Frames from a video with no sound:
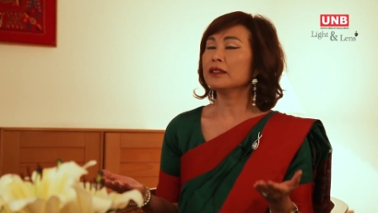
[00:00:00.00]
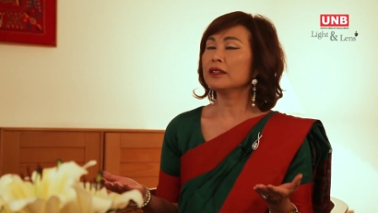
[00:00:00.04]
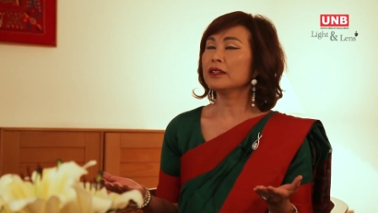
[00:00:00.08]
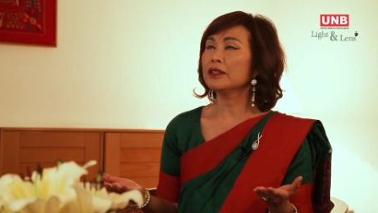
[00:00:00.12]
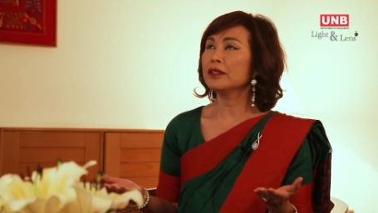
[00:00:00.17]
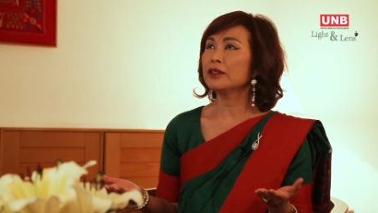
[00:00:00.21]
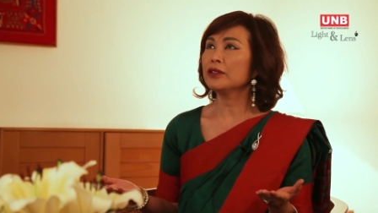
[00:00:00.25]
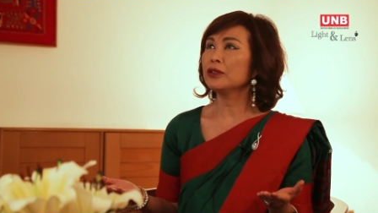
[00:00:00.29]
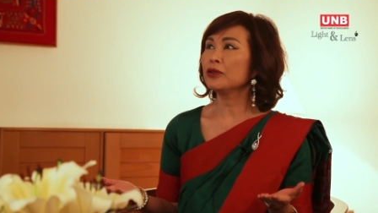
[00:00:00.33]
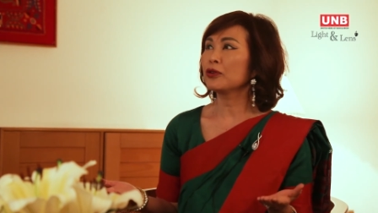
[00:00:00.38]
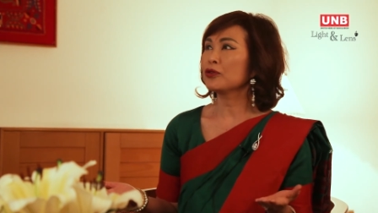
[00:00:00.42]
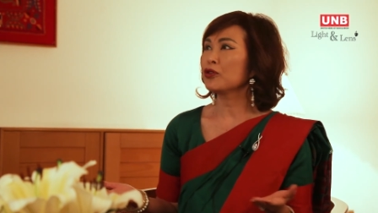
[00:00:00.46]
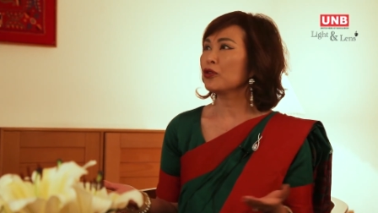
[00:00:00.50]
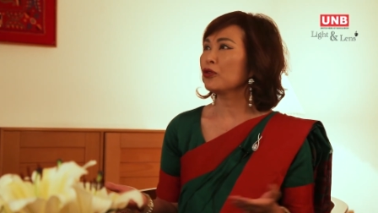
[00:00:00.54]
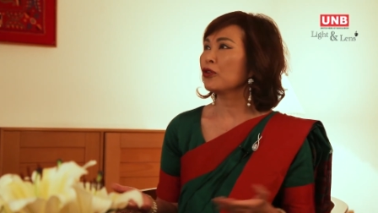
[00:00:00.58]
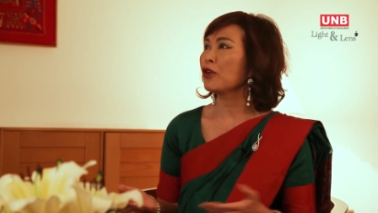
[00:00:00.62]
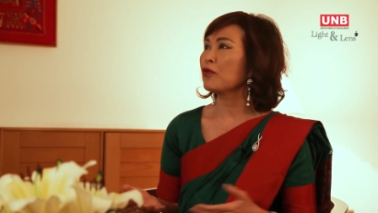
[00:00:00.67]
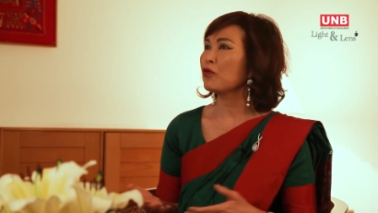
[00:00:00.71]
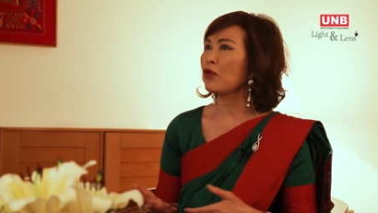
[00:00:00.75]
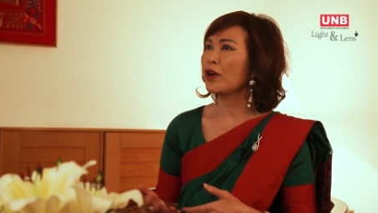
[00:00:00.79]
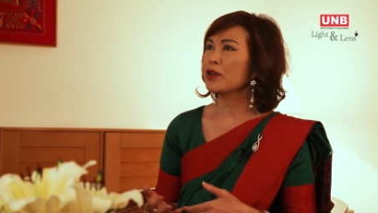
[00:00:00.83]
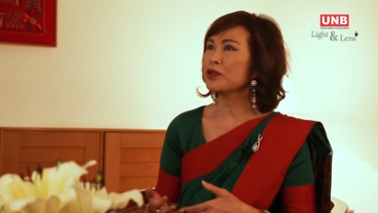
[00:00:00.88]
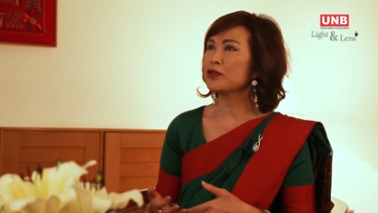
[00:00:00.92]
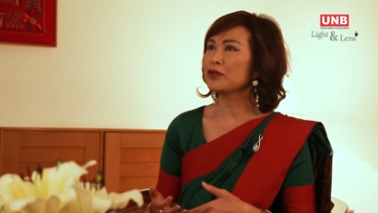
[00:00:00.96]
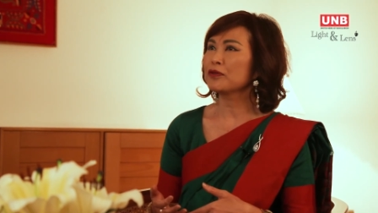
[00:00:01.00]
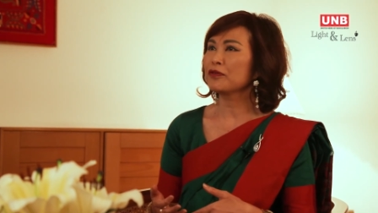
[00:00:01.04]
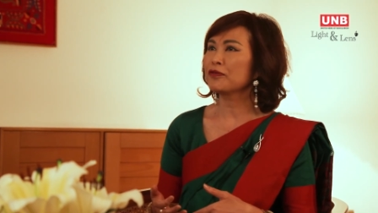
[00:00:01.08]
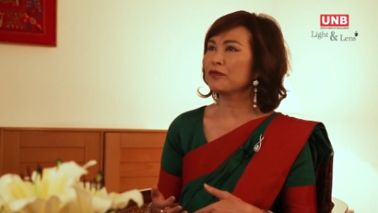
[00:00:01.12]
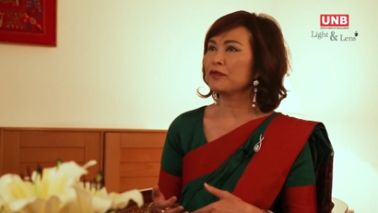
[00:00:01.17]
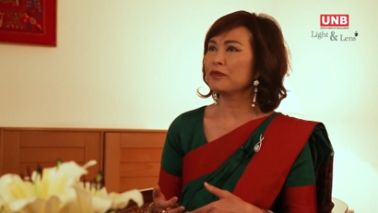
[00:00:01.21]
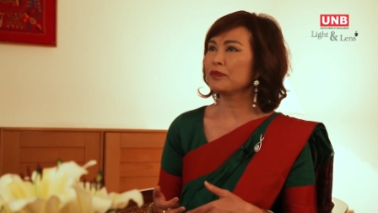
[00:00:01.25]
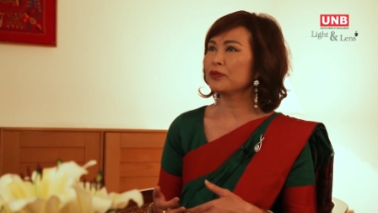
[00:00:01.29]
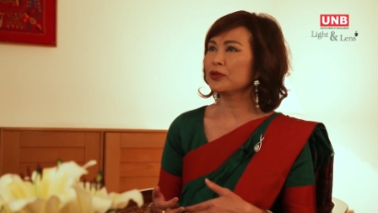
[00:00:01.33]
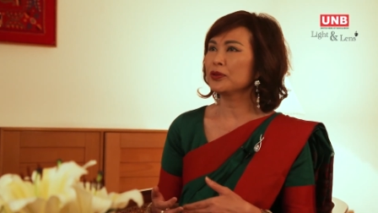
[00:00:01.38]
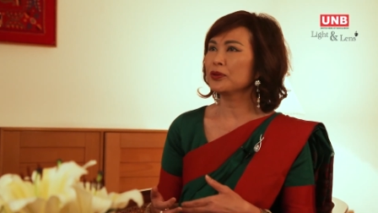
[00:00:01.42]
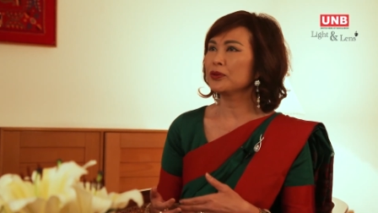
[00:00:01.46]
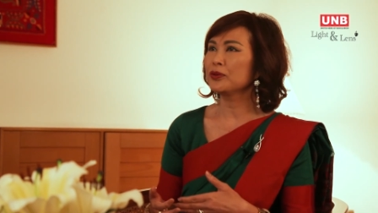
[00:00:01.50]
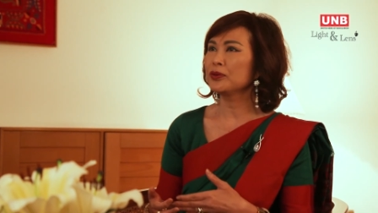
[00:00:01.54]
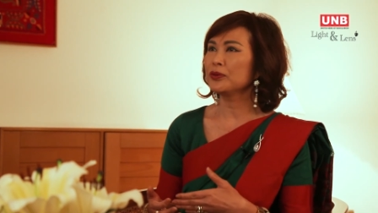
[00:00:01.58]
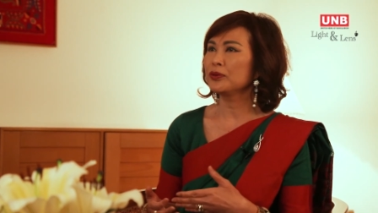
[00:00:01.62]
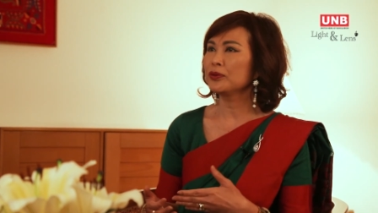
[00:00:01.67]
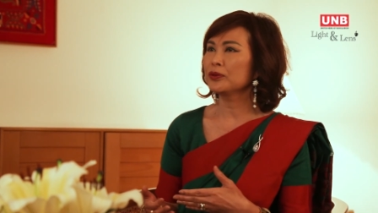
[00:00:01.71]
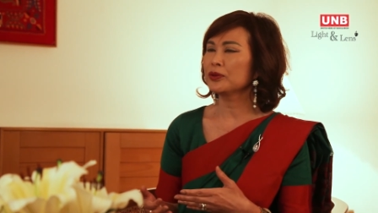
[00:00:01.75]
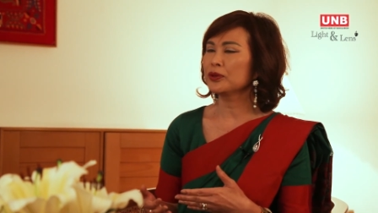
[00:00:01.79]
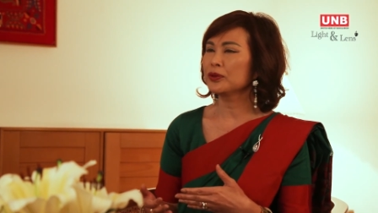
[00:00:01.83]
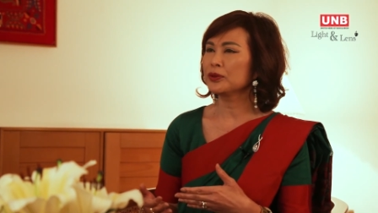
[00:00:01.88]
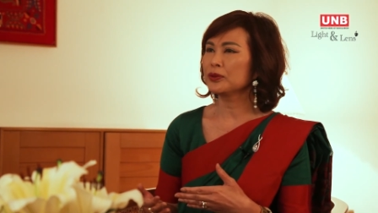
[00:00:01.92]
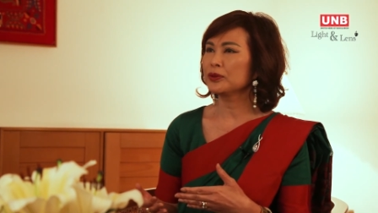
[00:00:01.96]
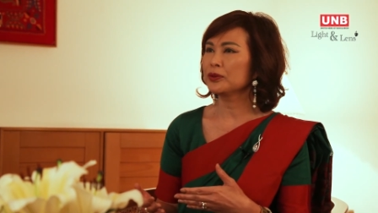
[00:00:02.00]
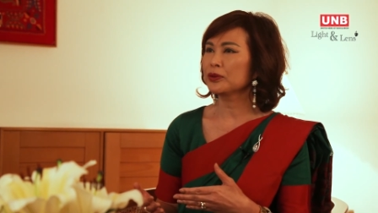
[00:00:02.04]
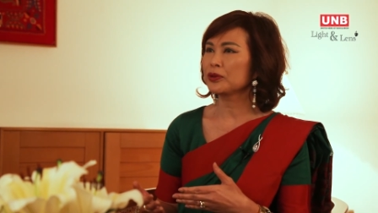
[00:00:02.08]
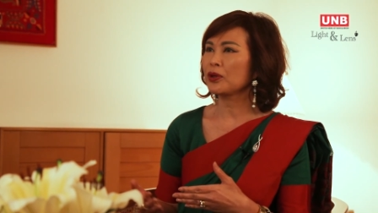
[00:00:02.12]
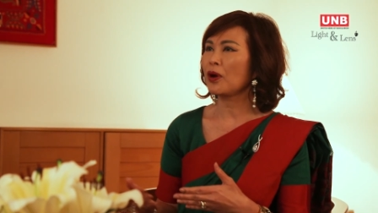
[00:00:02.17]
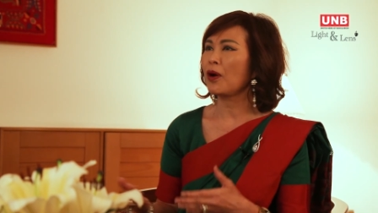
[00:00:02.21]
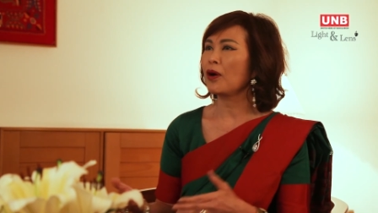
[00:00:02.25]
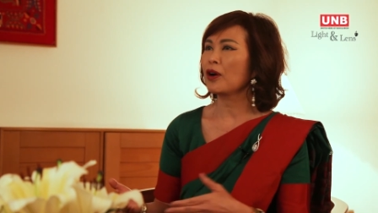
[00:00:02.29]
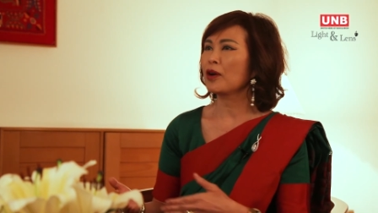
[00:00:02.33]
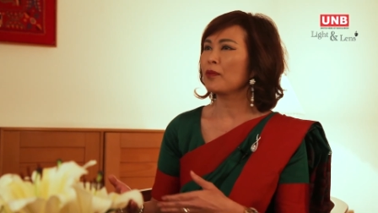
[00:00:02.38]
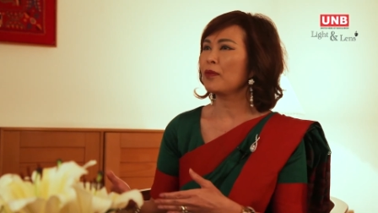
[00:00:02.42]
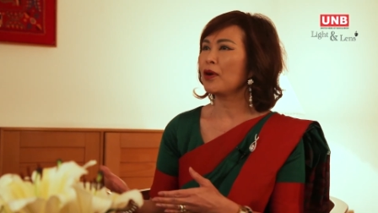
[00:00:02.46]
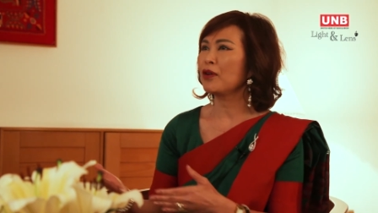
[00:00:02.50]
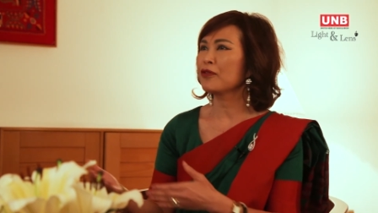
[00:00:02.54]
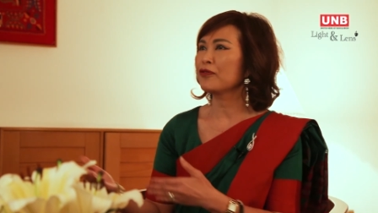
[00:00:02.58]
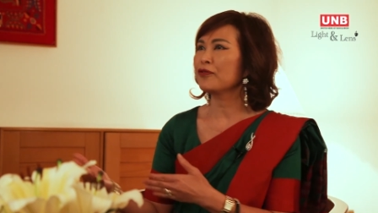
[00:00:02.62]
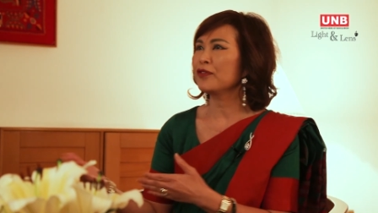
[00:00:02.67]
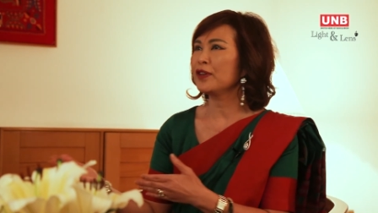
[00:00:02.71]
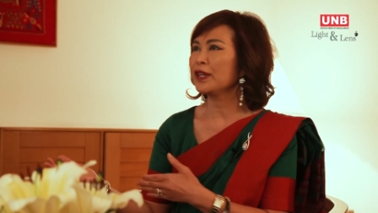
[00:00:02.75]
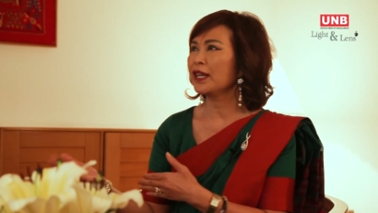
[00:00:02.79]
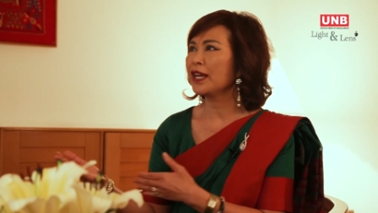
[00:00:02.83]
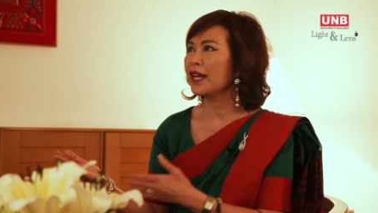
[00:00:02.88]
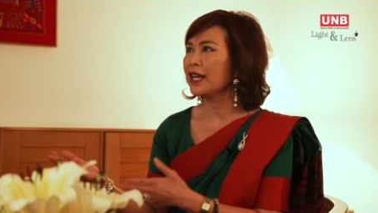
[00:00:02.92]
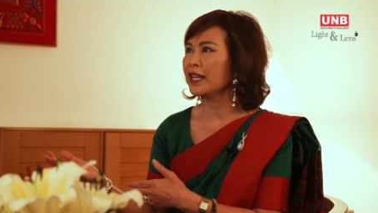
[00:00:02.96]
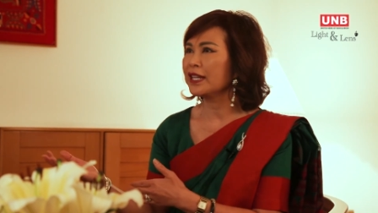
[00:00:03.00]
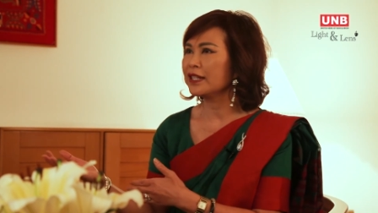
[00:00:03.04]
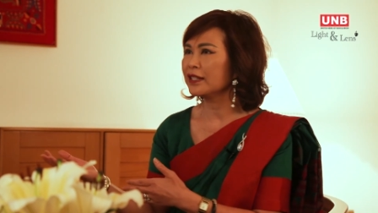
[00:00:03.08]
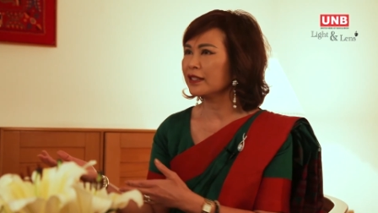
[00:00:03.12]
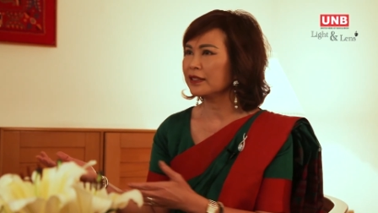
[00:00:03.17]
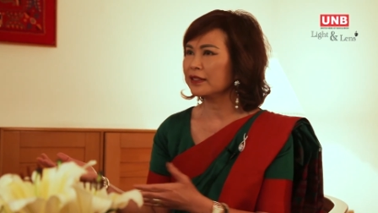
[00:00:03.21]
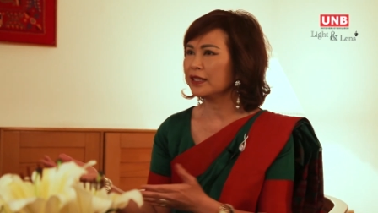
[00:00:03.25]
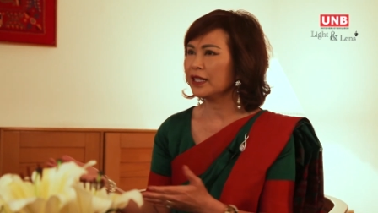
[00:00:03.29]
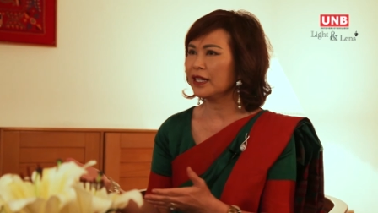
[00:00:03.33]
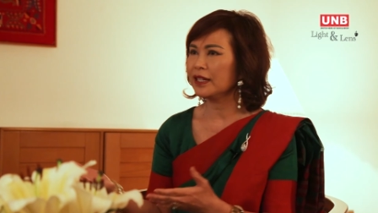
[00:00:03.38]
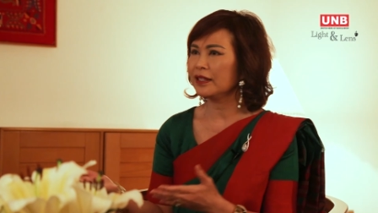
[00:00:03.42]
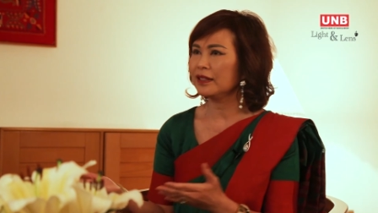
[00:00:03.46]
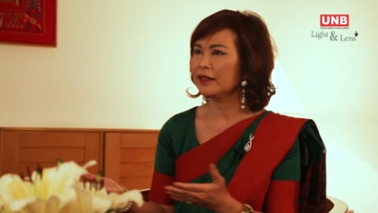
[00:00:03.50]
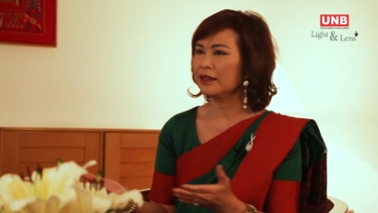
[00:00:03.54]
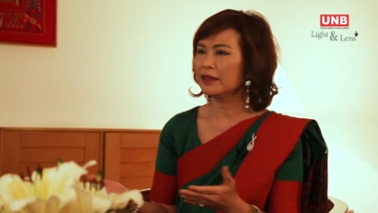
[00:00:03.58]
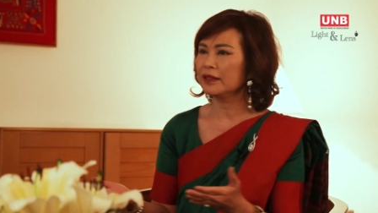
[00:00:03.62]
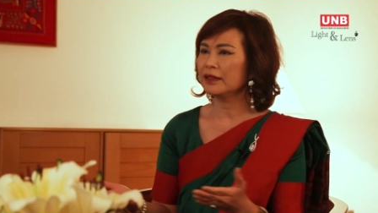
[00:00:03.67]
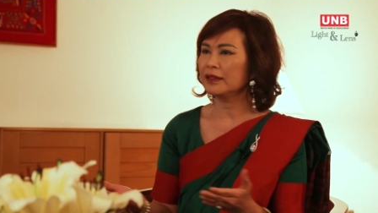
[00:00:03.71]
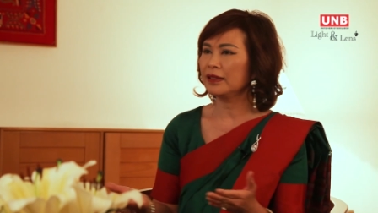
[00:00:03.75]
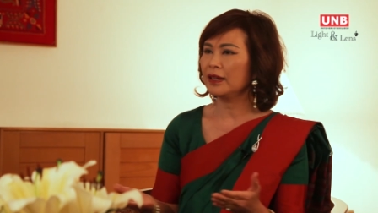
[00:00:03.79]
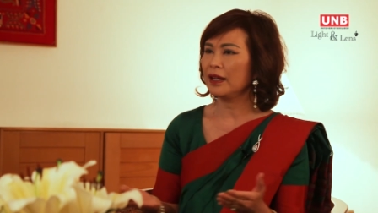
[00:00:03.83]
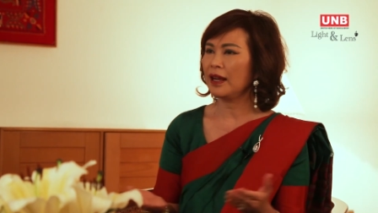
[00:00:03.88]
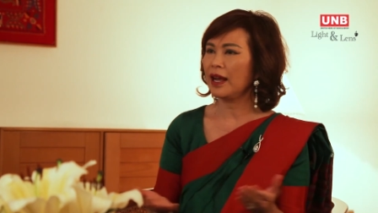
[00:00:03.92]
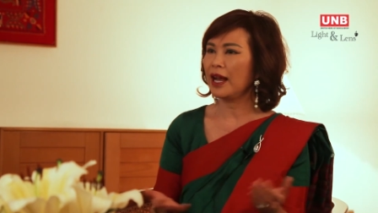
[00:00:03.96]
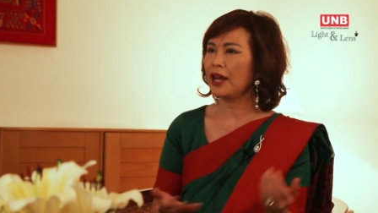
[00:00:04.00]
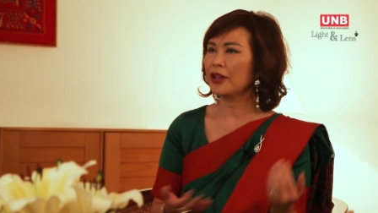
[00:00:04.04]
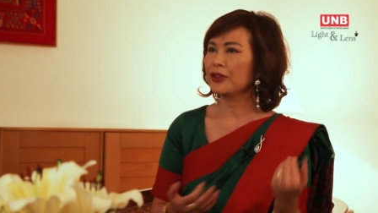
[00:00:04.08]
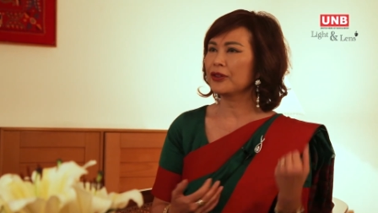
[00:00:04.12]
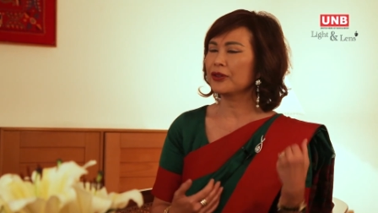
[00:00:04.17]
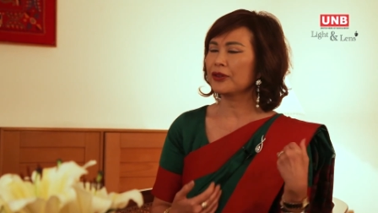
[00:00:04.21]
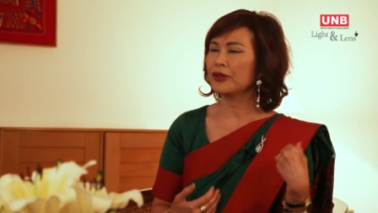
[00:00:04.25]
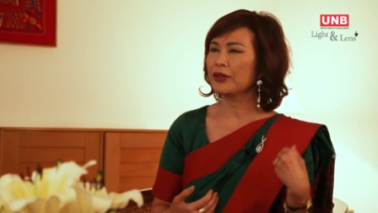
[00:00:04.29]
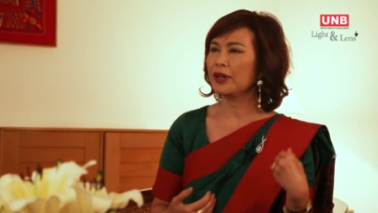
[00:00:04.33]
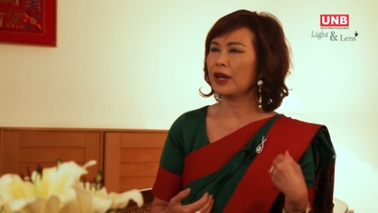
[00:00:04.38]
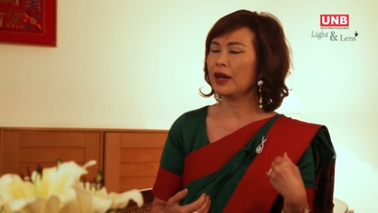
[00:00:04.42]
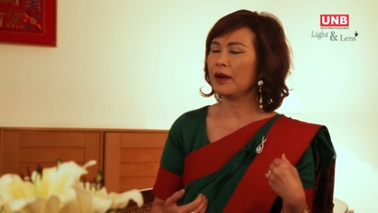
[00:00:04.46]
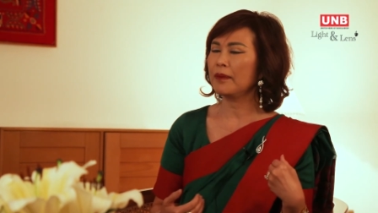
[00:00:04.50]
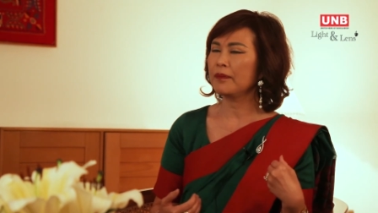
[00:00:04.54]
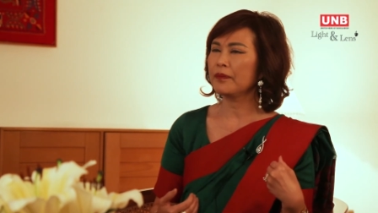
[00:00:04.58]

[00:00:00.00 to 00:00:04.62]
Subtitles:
you don't want to talk about fear in other